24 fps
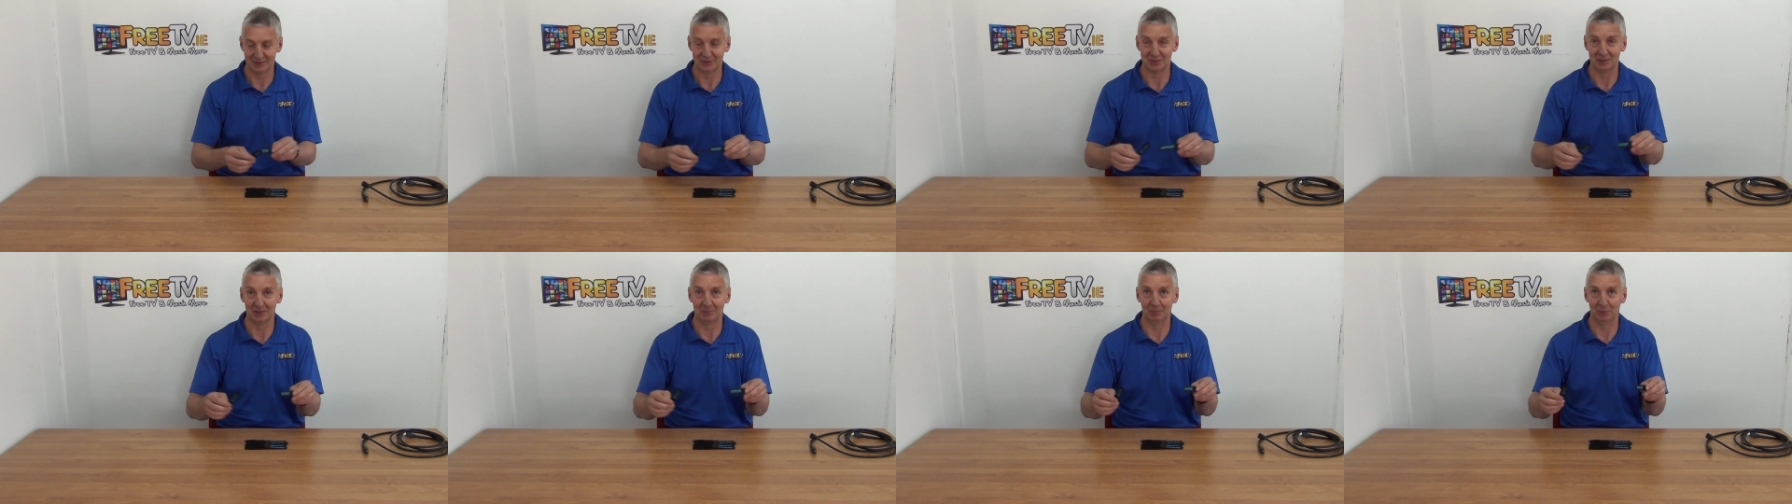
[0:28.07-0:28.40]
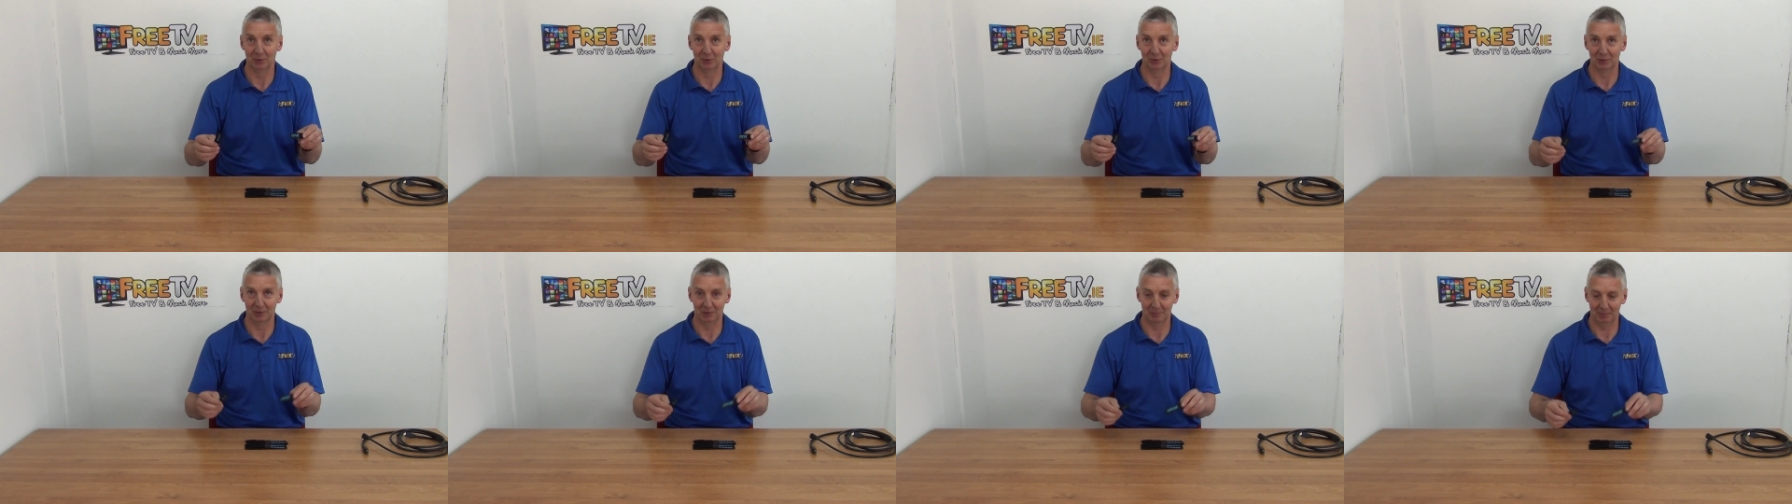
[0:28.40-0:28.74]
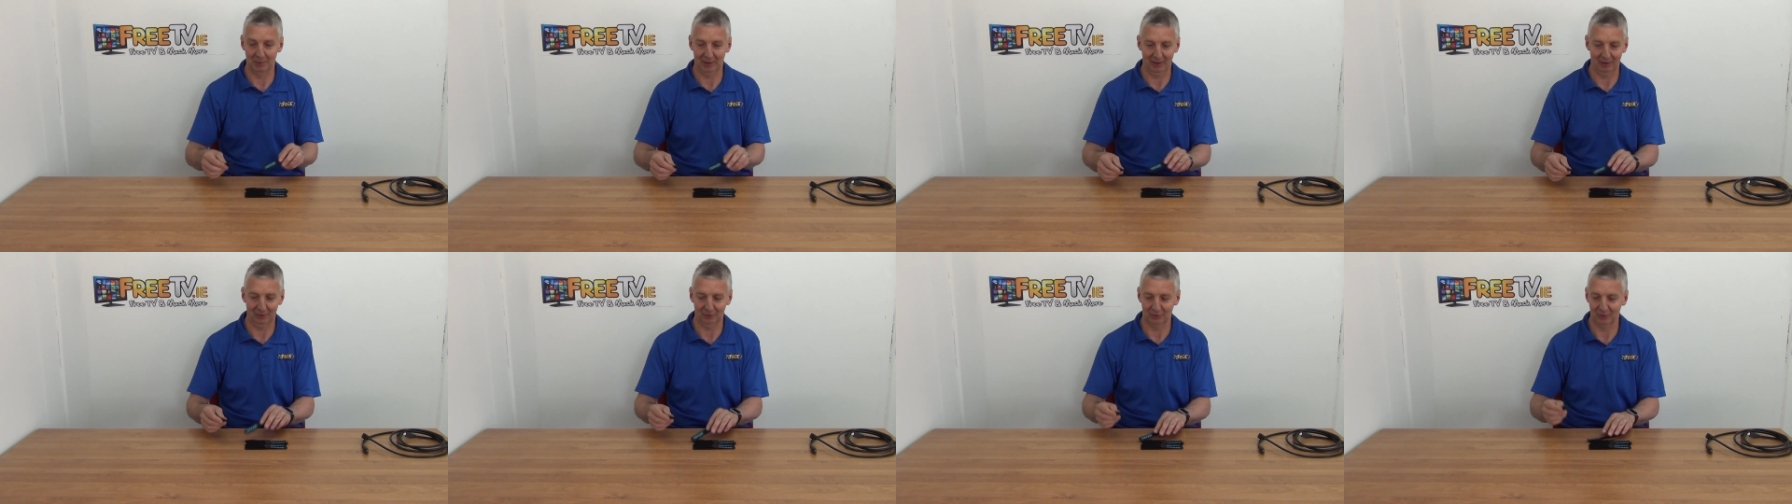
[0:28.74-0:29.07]
So pull it
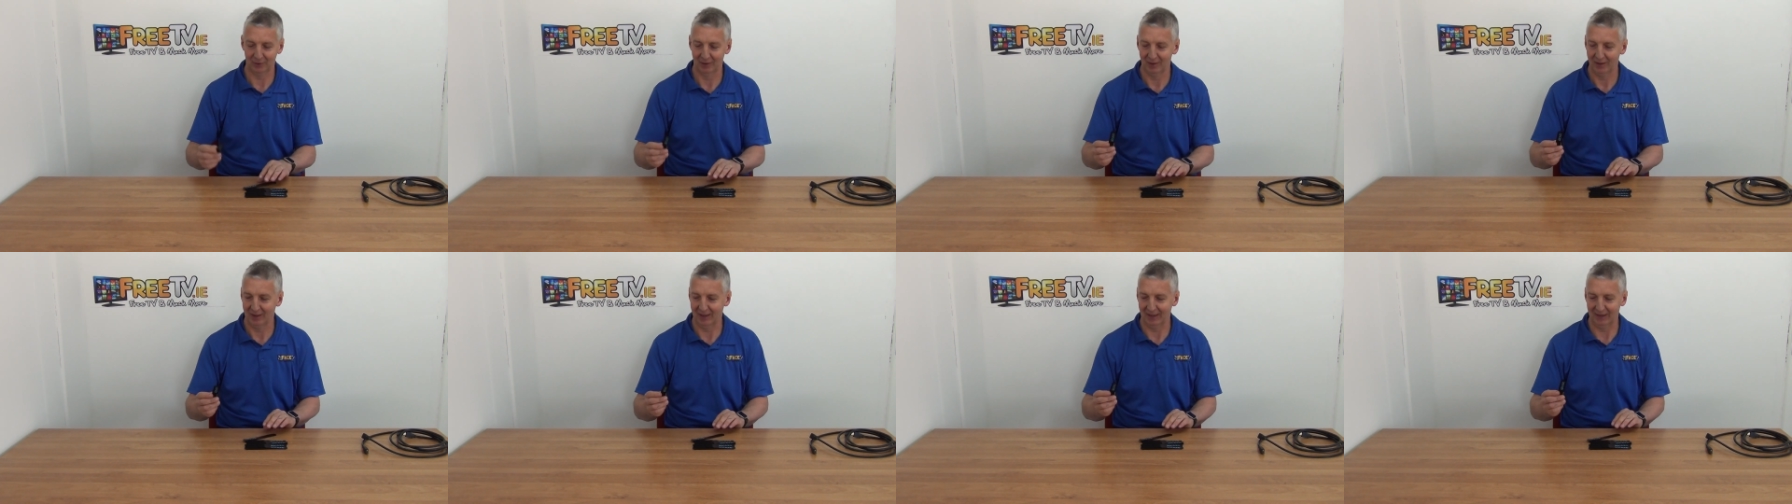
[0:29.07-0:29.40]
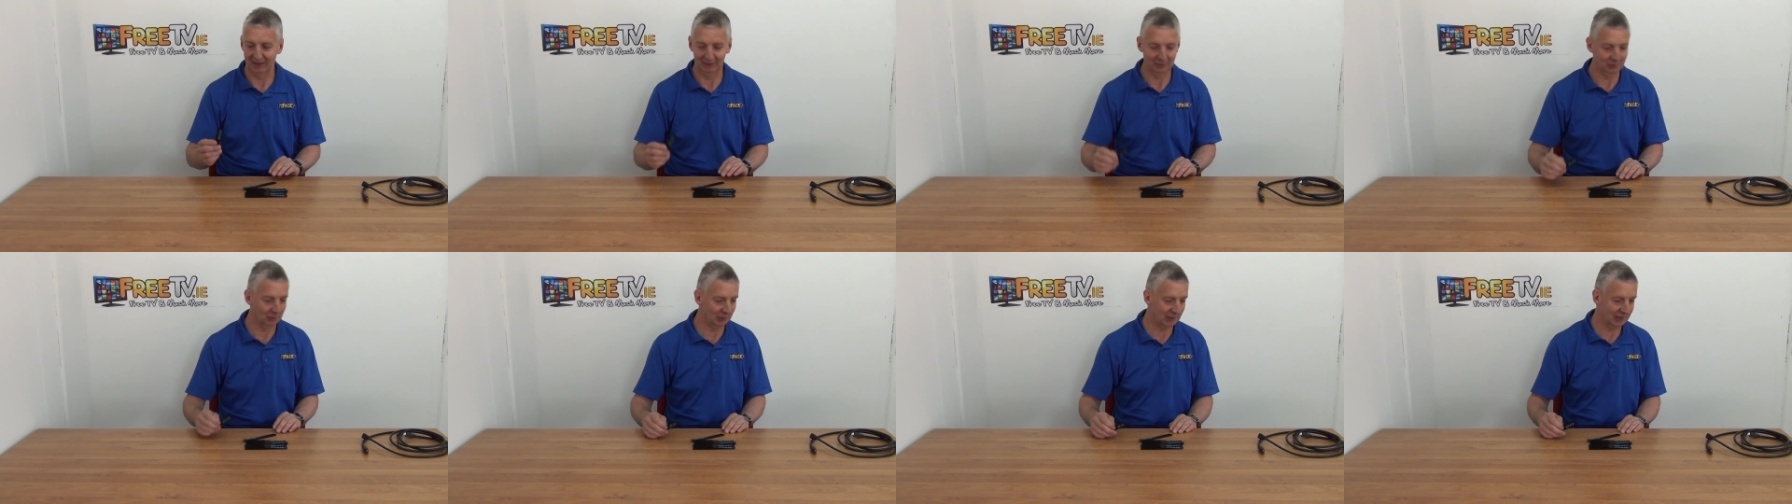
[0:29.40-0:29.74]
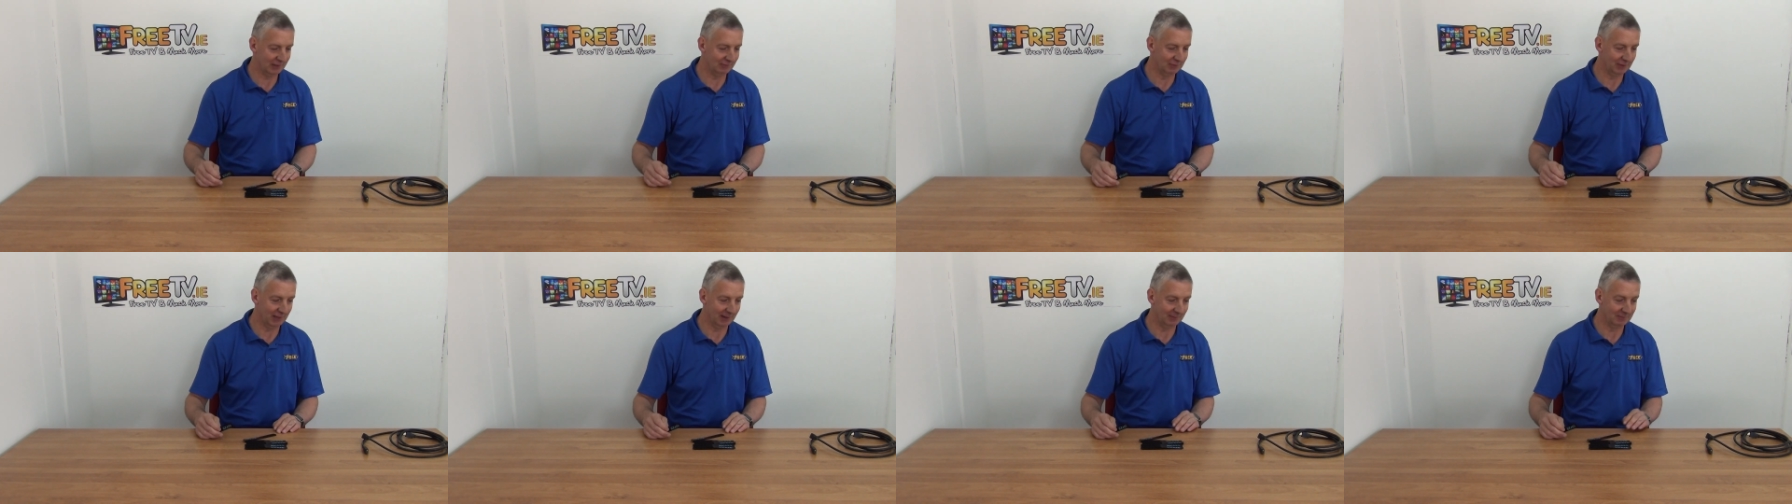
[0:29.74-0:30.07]
apart and I'm going to
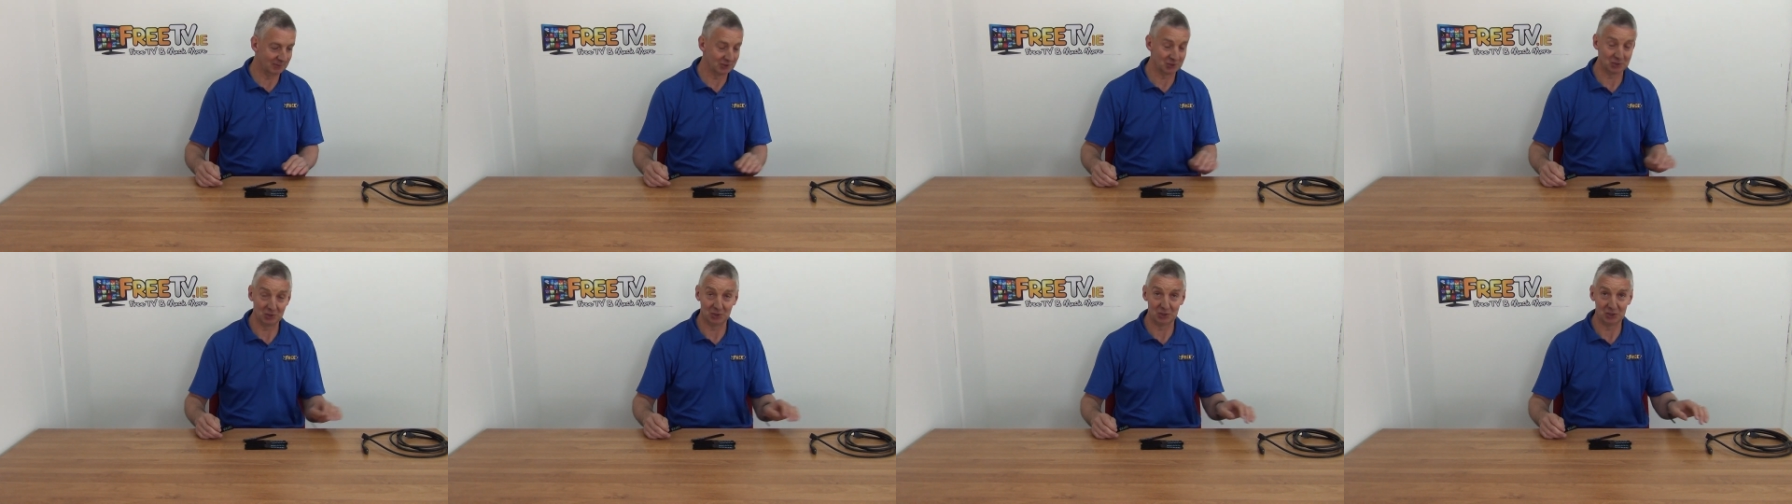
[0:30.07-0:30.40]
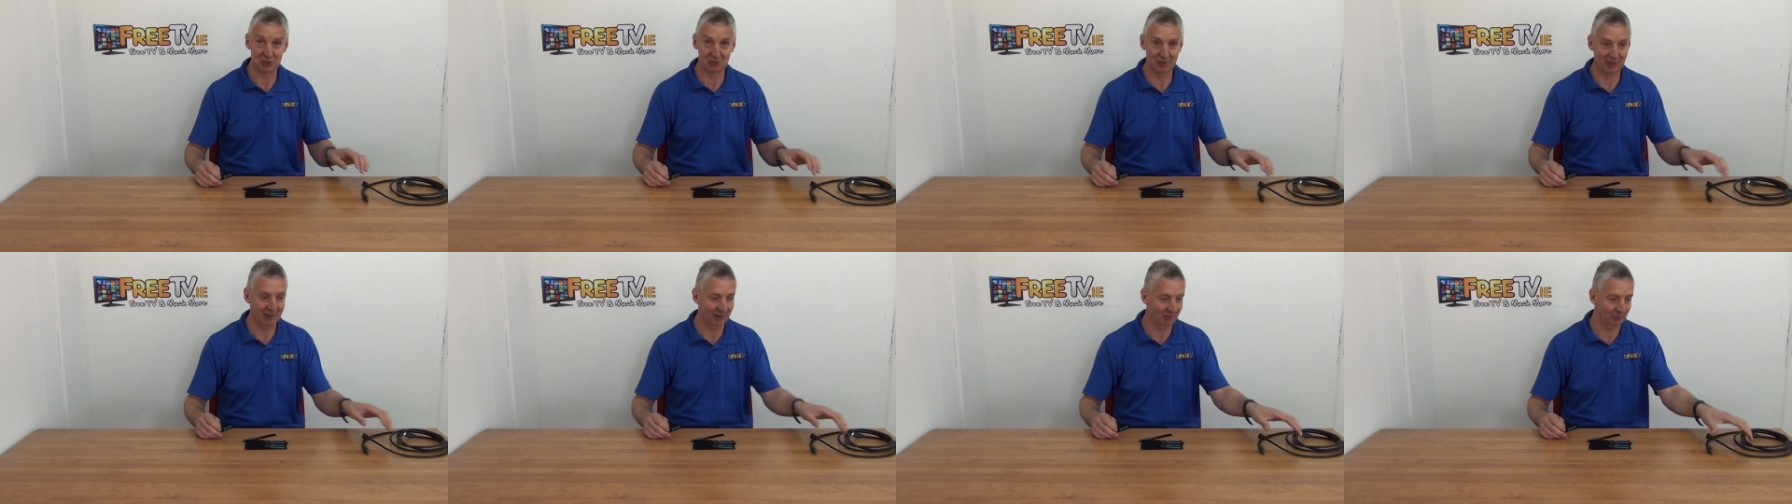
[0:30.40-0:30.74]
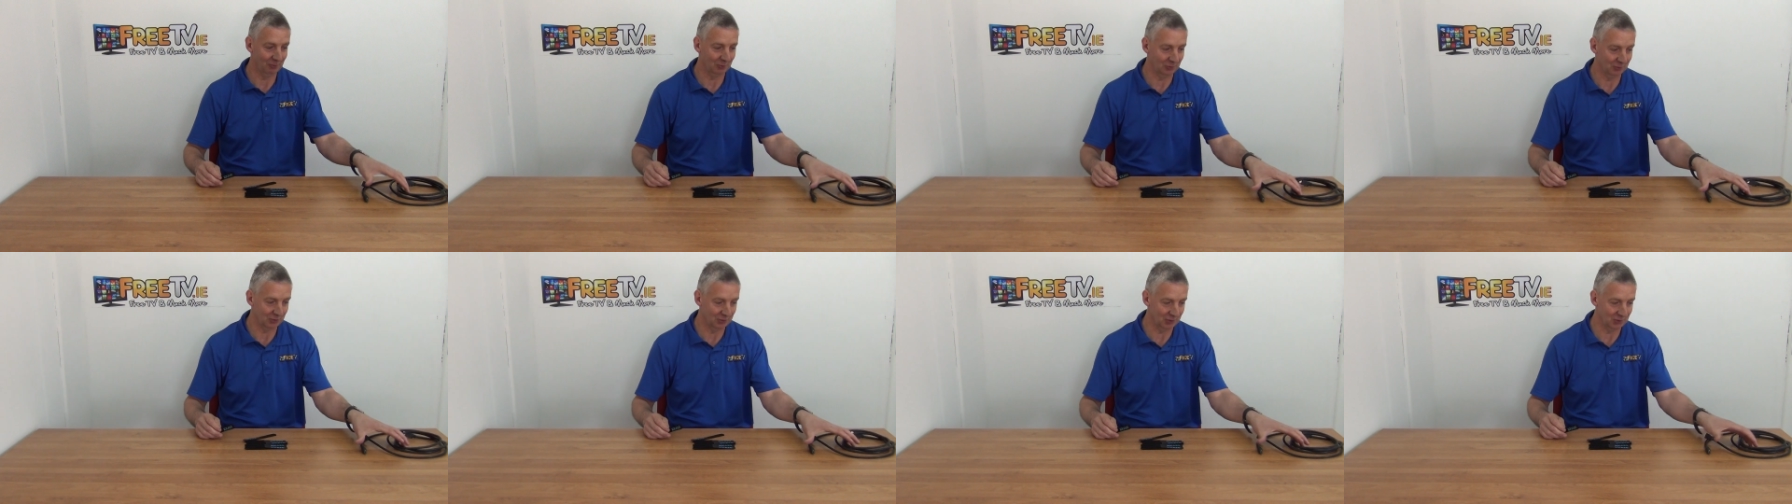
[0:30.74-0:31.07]
give a demonstration how we're
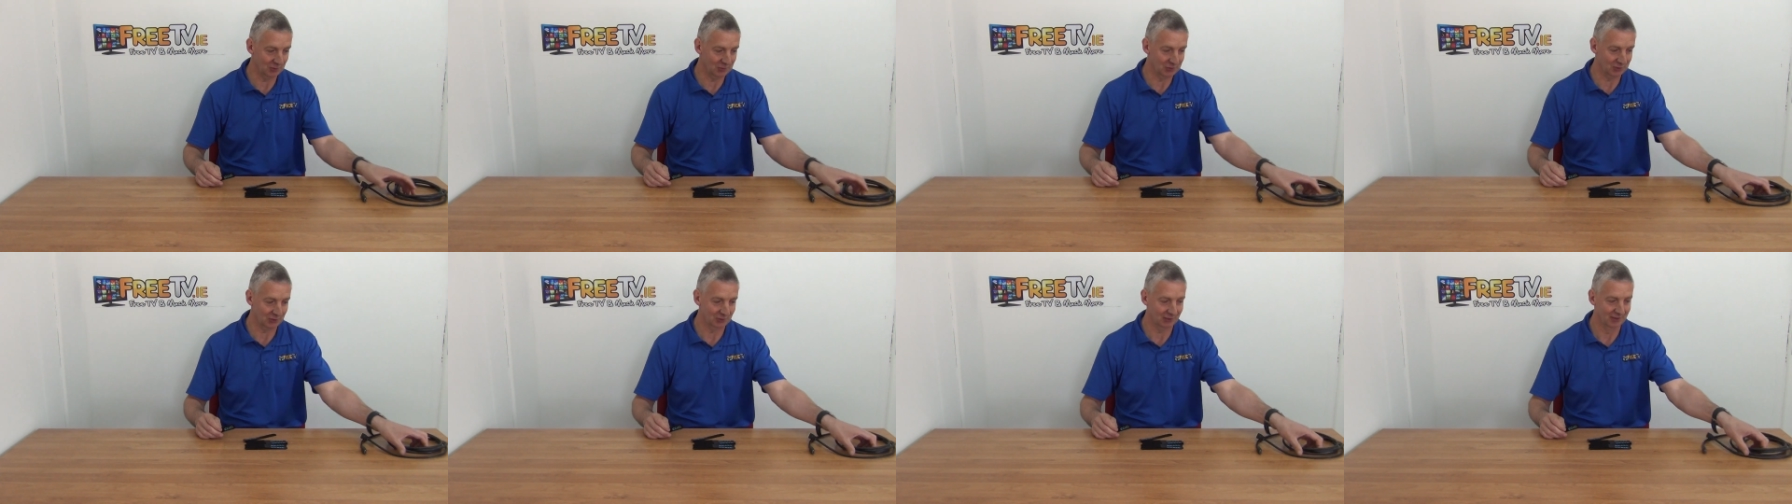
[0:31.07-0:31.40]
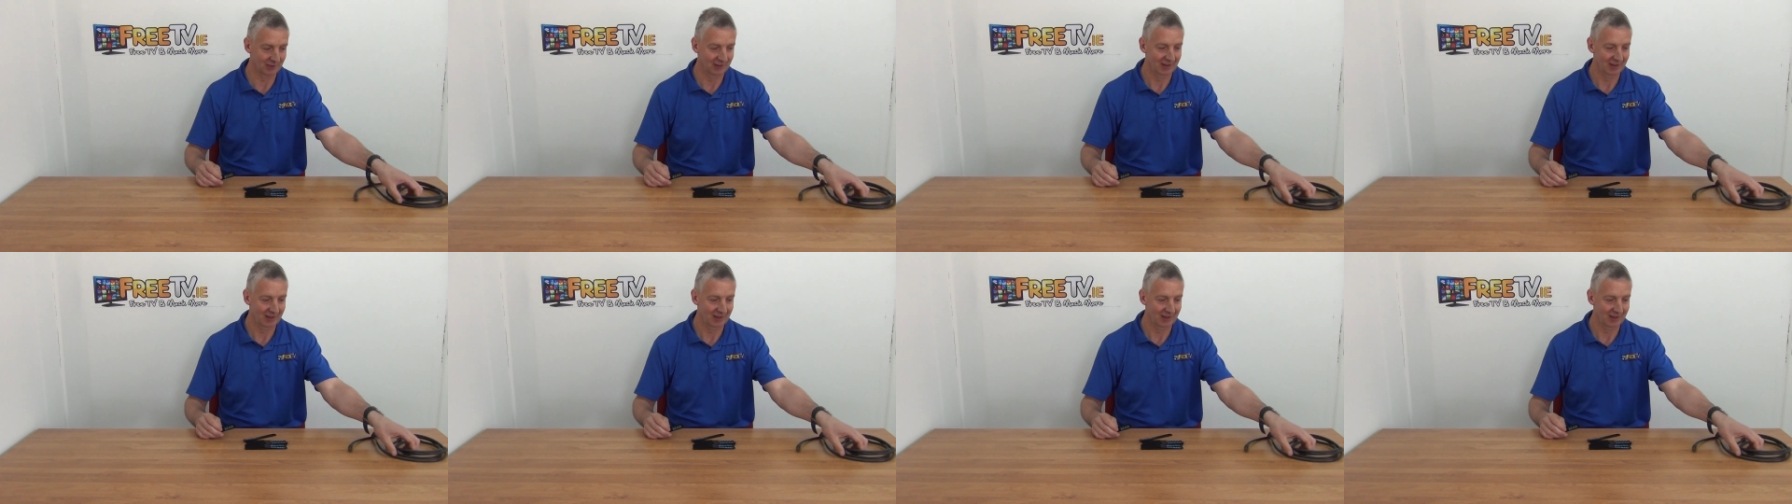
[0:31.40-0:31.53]
going to use it.